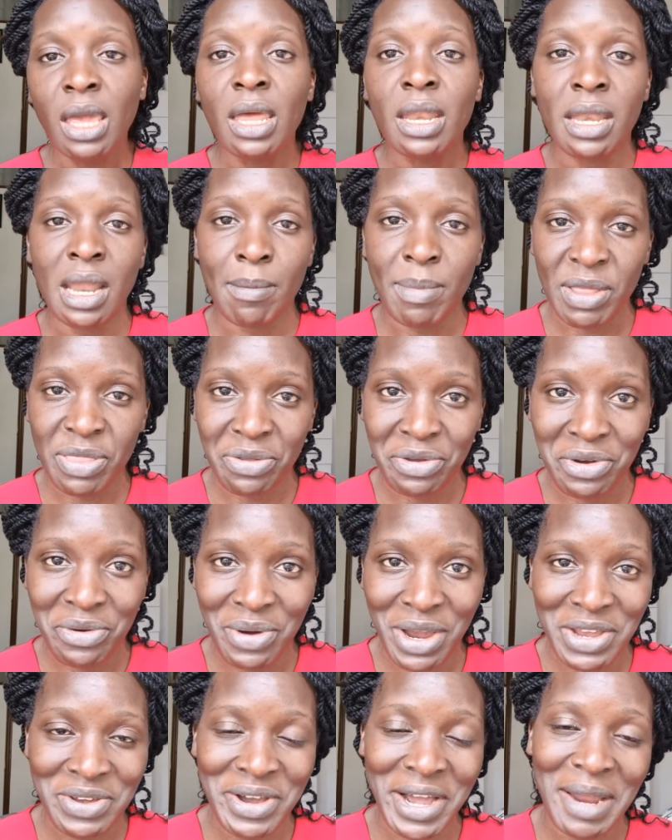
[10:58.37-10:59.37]
Number three
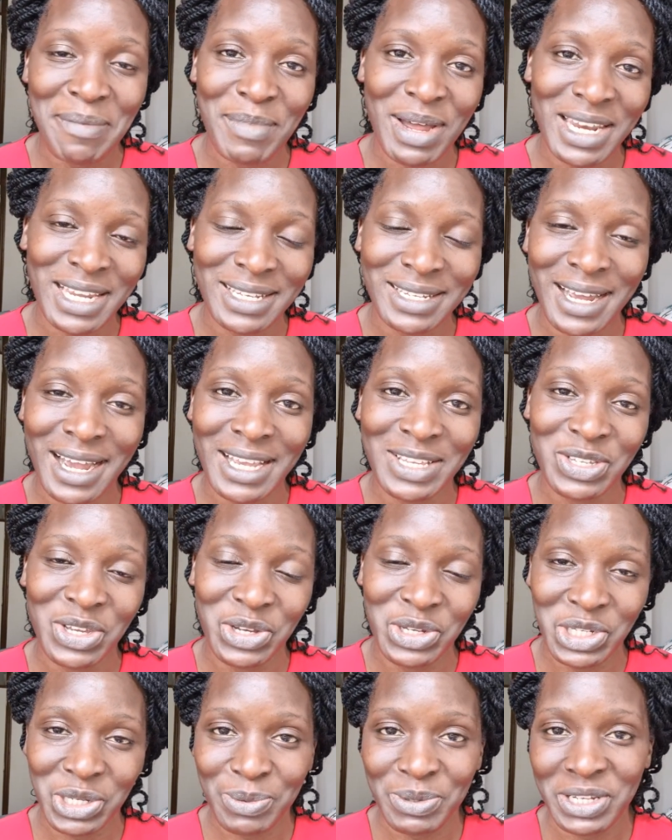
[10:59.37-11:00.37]
way you can monetize your
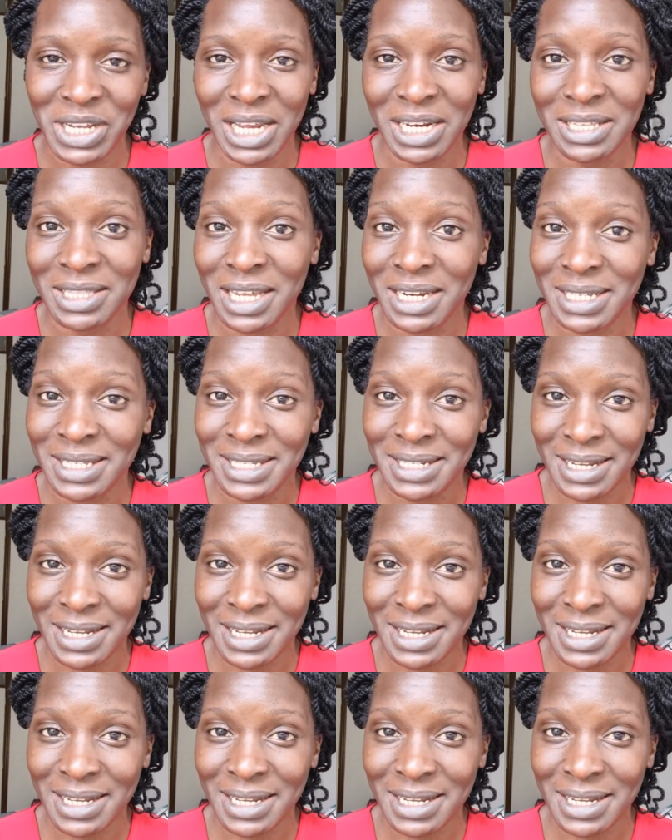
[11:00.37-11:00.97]
YouTube channel that is